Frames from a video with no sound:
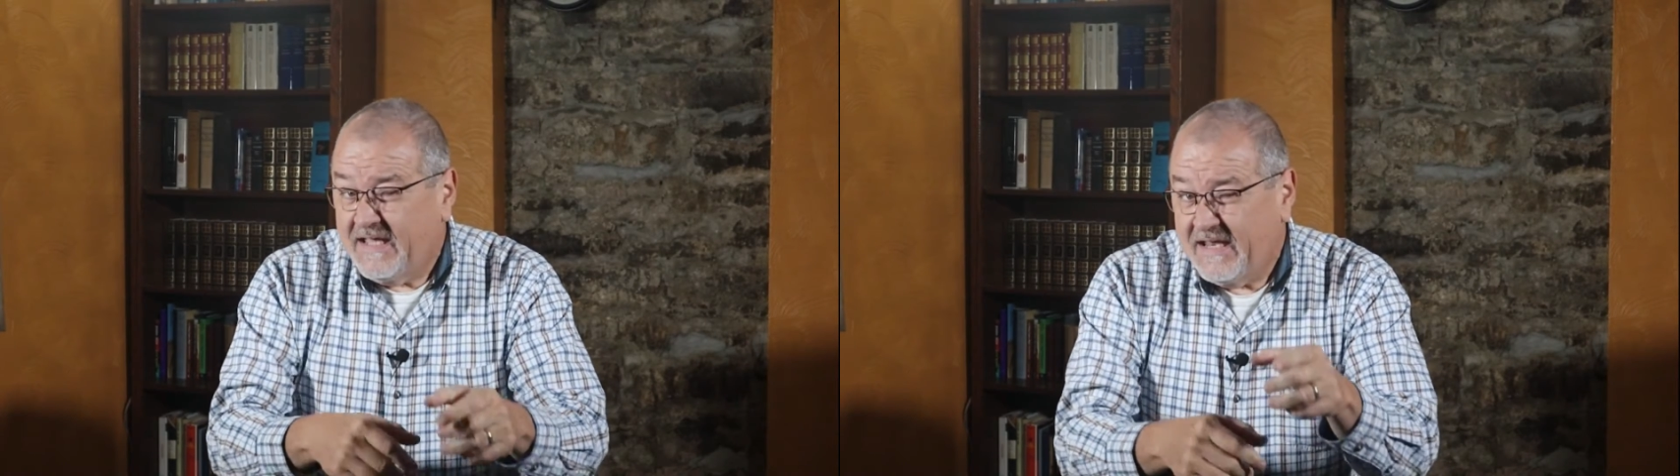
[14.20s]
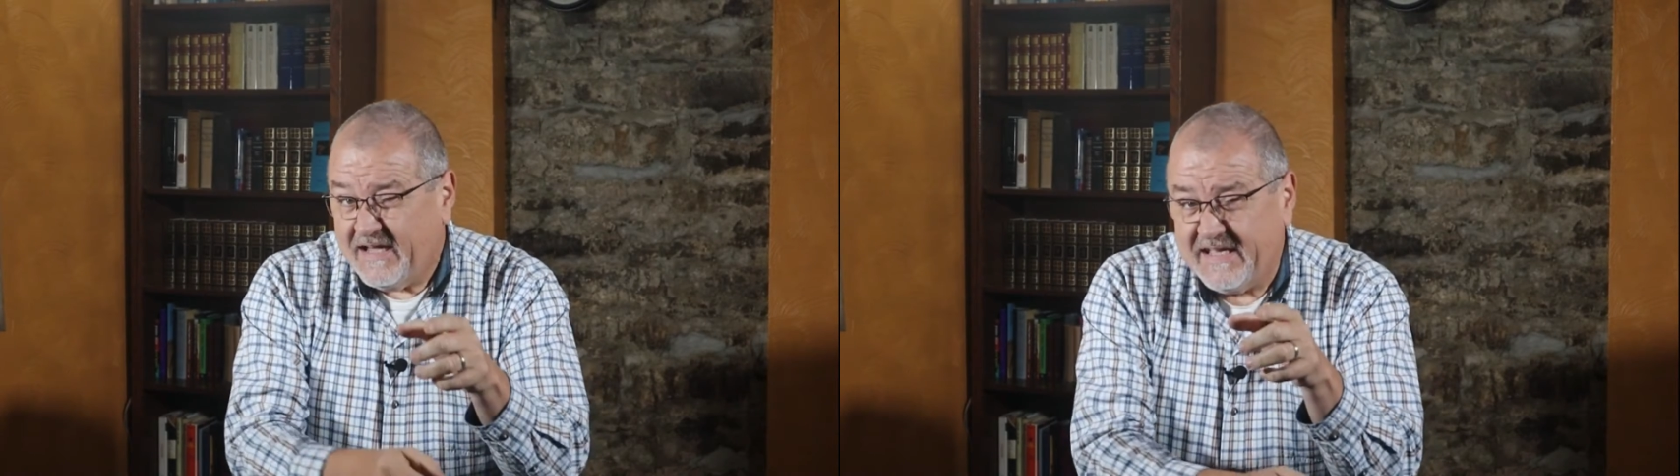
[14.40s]

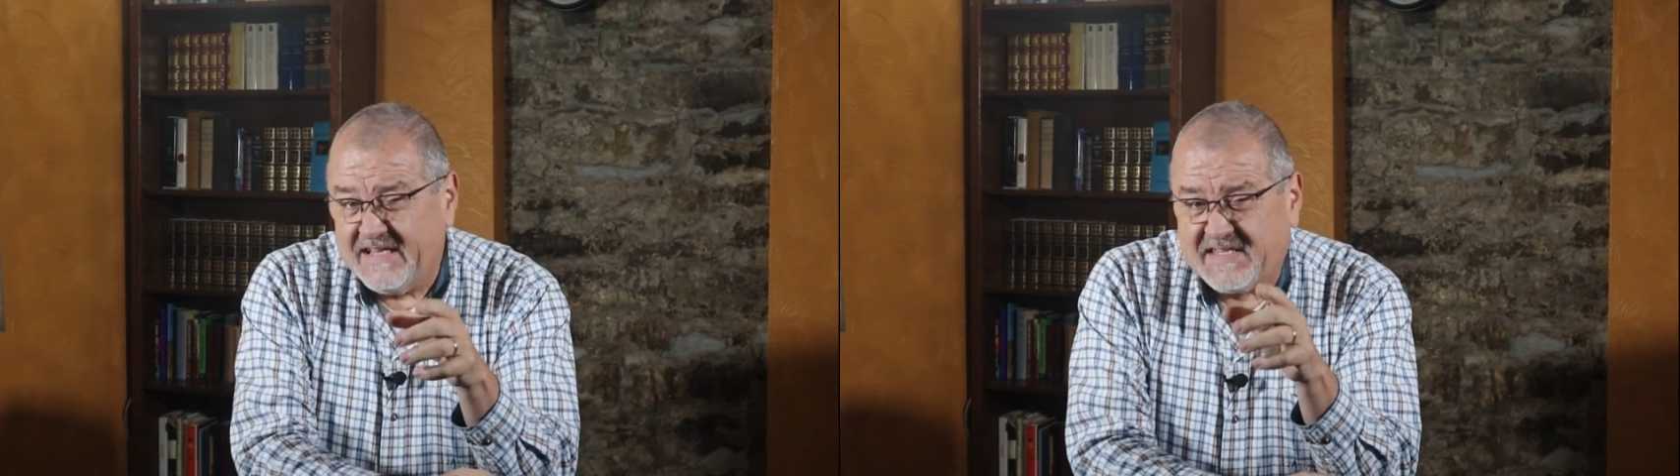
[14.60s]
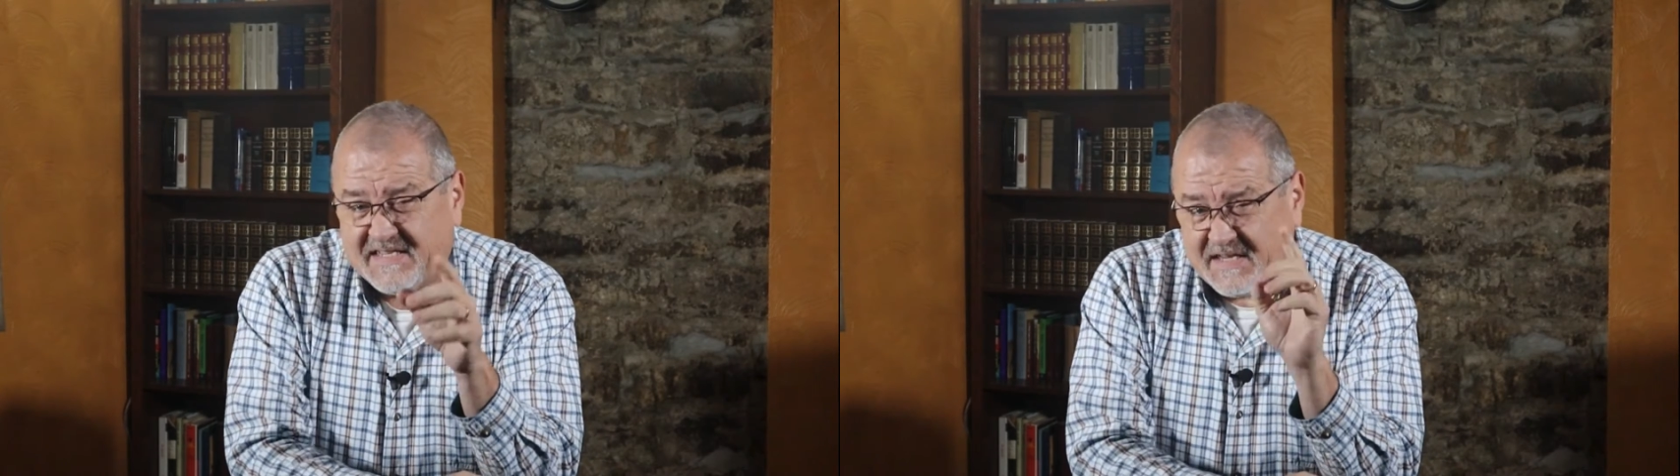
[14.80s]
Now, in
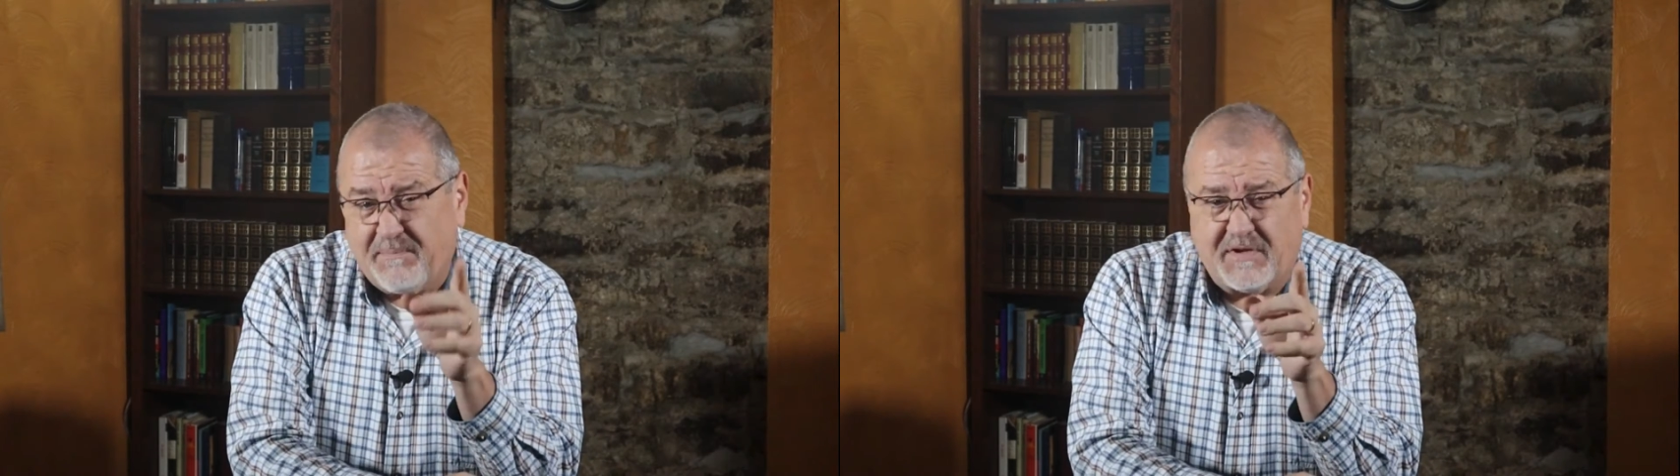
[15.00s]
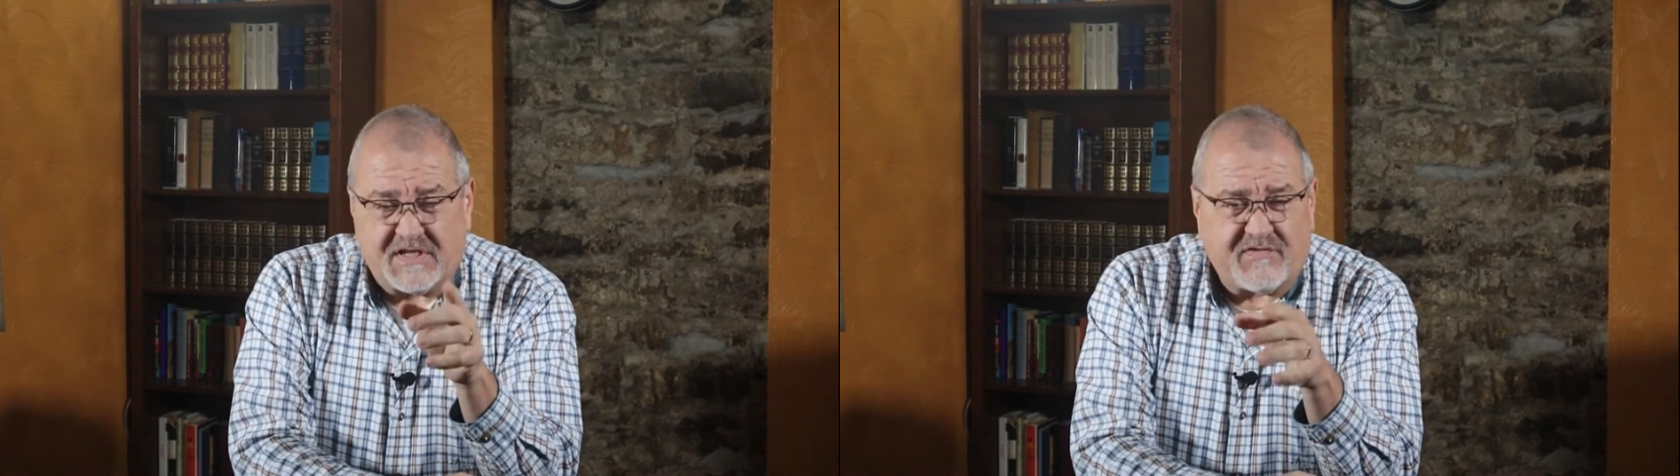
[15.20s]
its
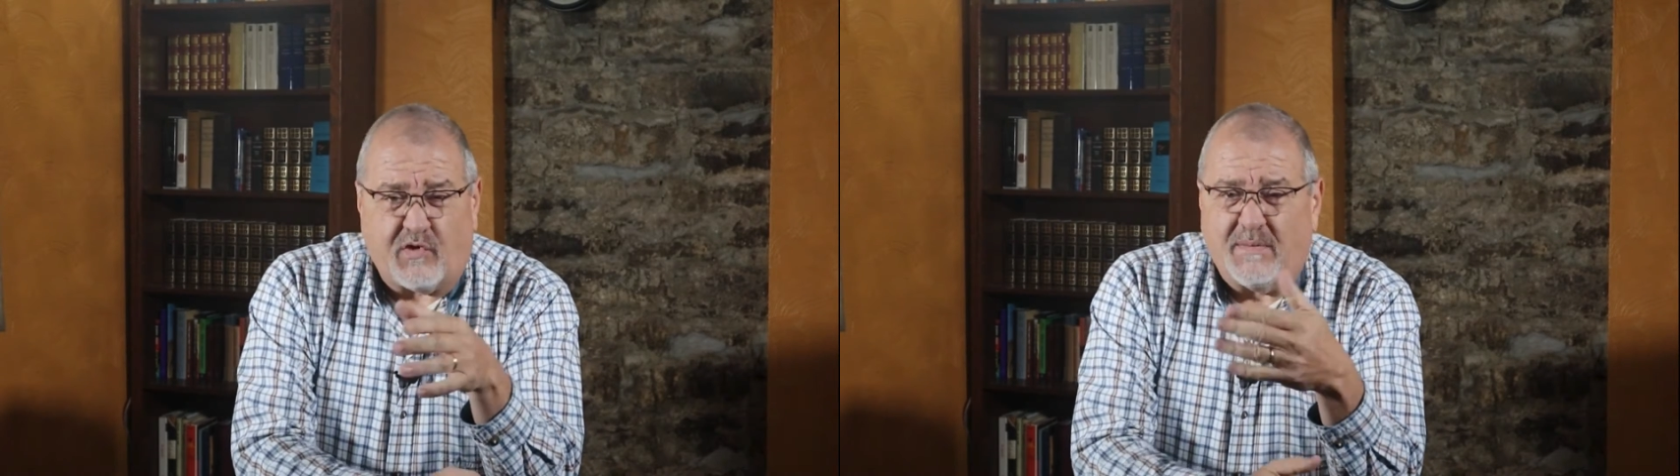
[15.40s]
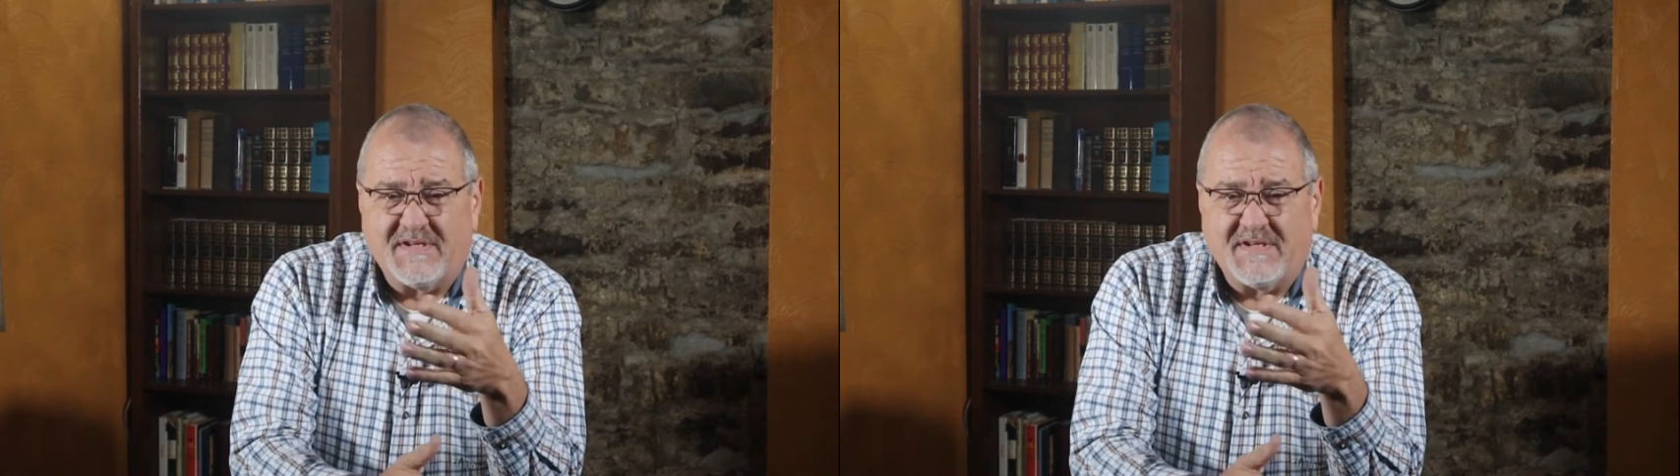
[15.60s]
simplest form,